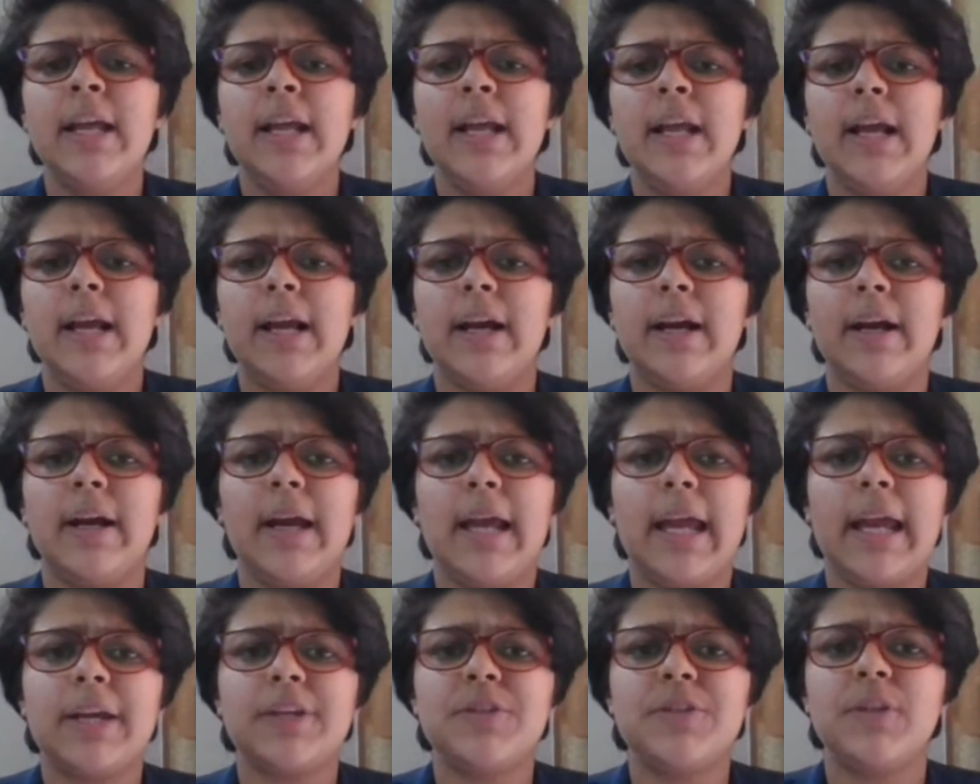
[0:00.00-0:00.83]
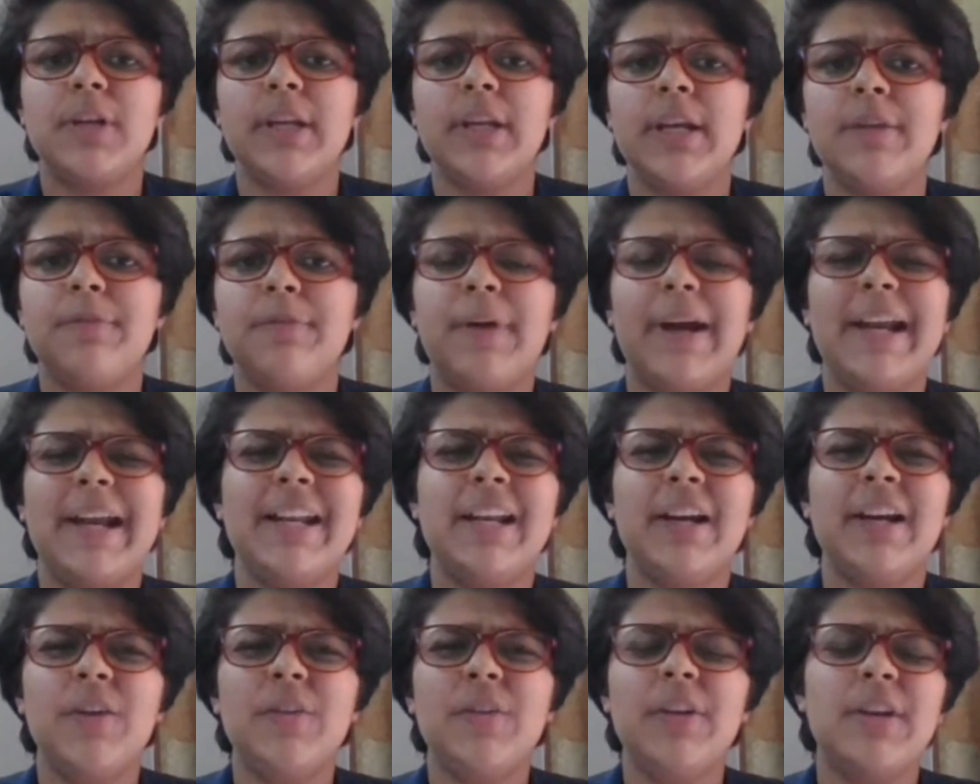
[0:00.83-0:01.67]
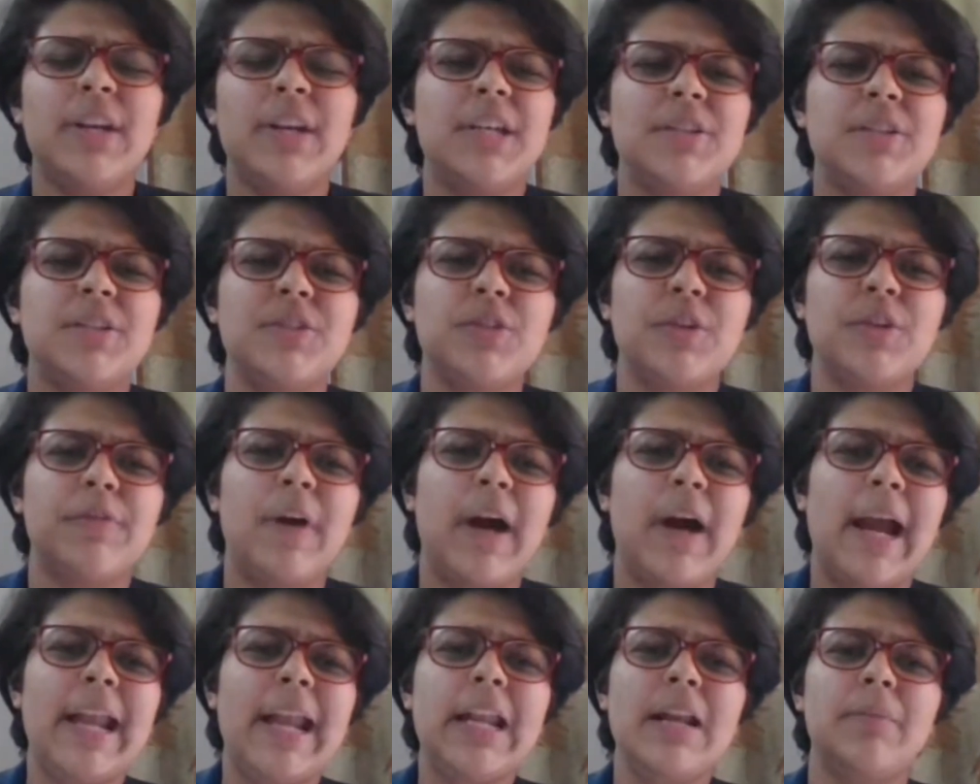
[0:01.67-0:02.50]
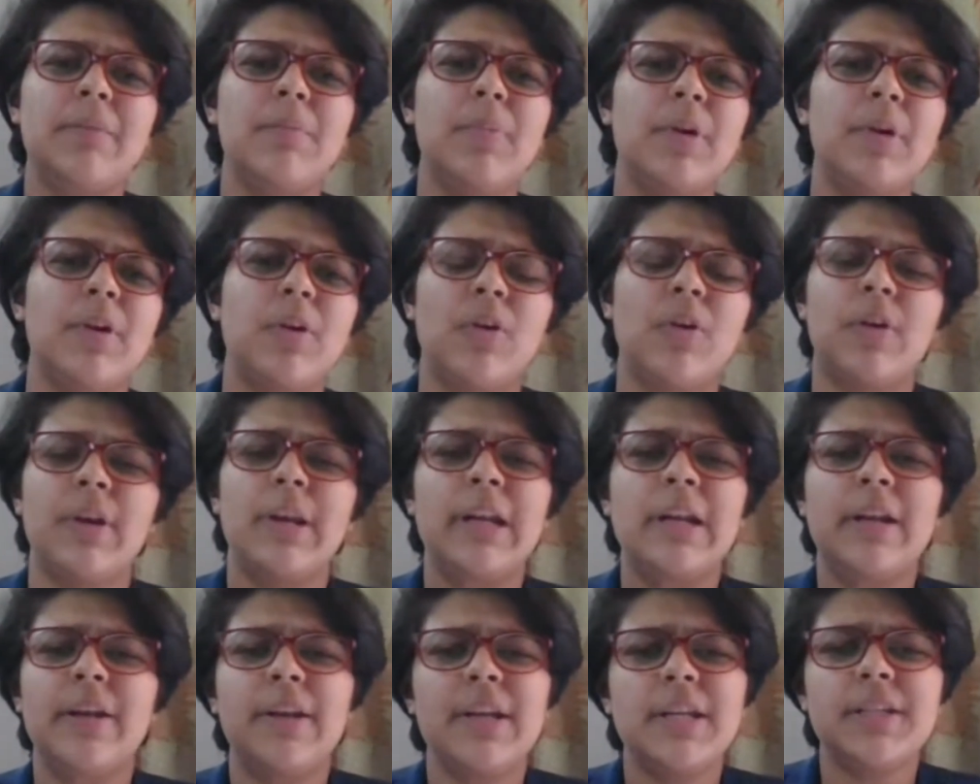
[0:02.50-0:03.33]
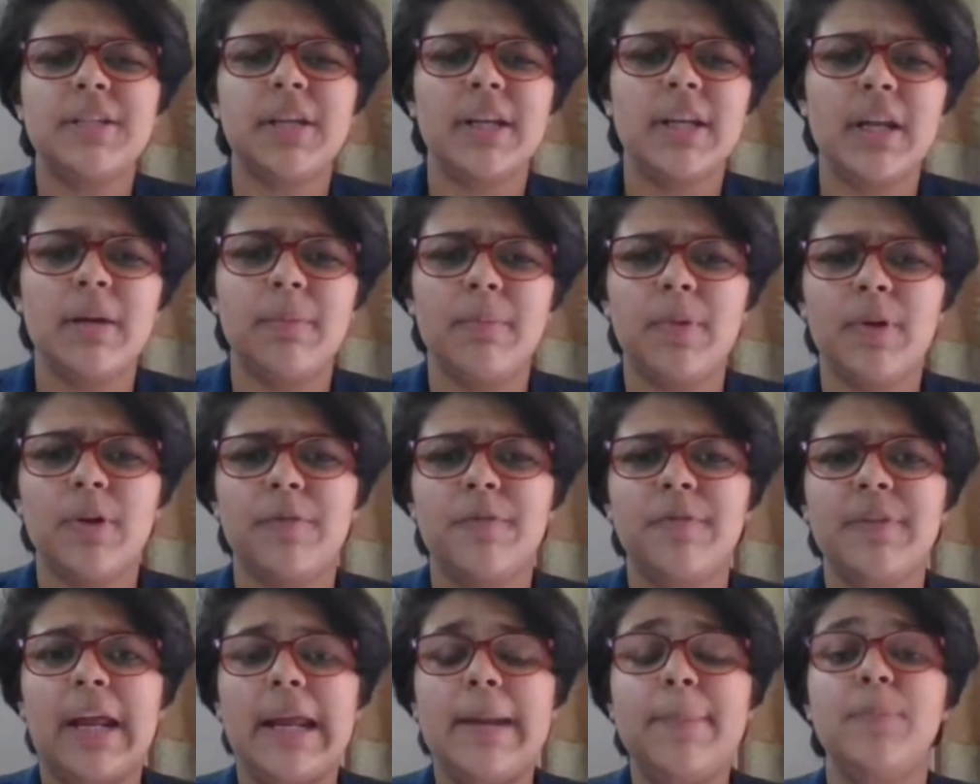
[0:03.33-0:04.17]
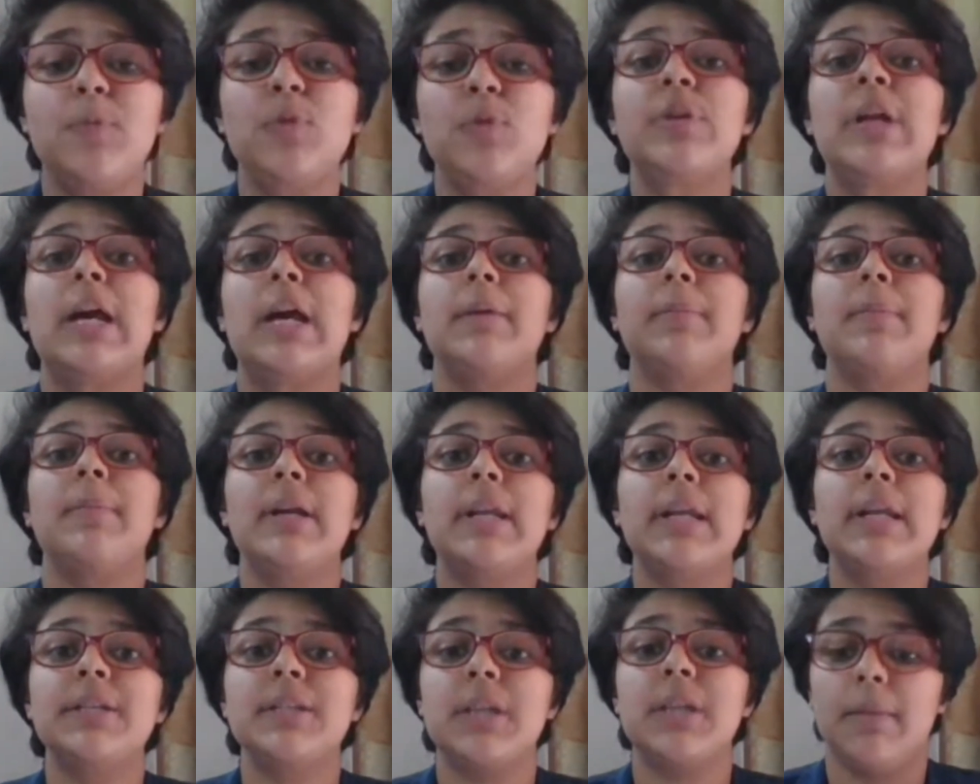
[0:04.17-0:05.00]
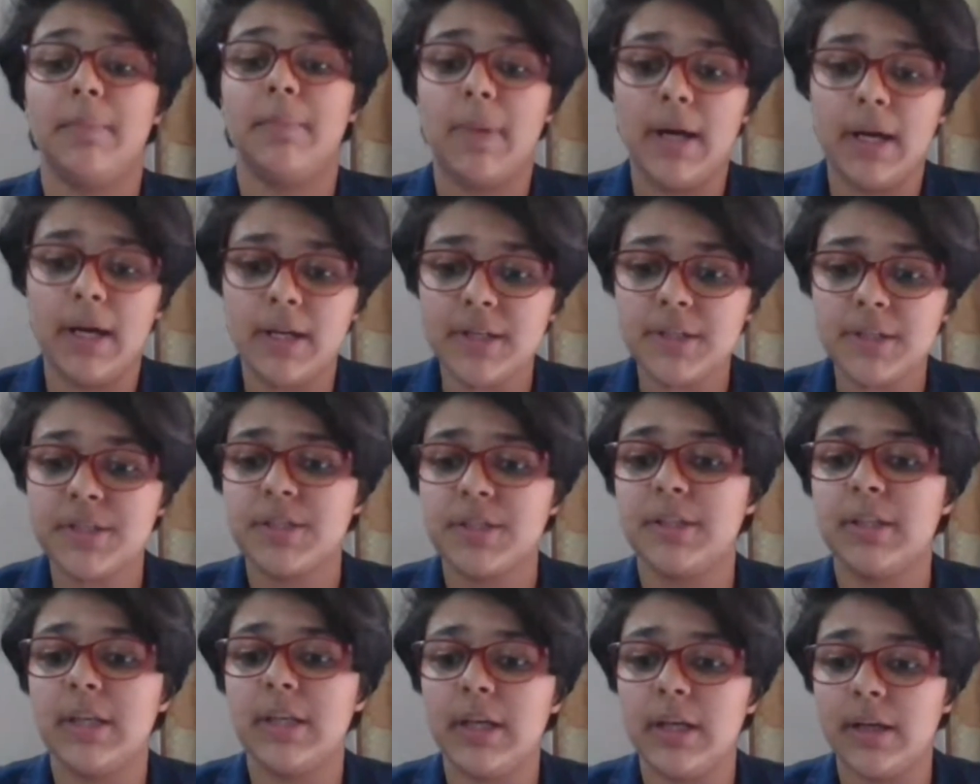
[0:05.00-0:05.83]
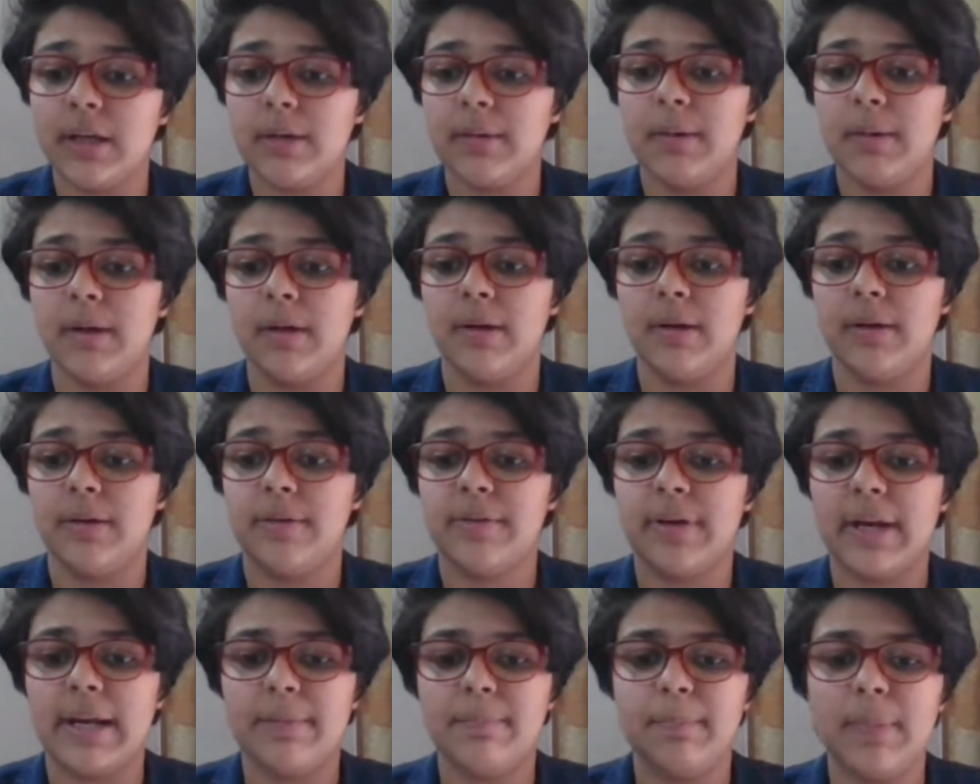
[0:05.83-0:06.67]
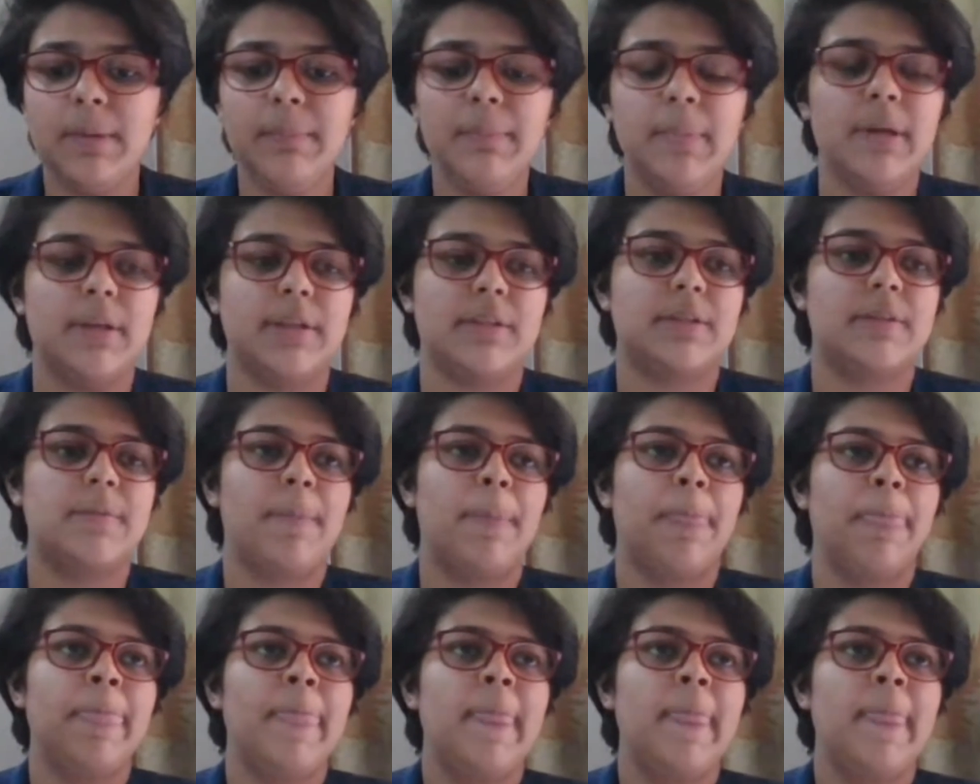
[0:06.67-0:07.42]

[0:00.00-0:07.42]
actually finding out the reasons of high number or increasing number of type 2 diabetes amongst the tribe members.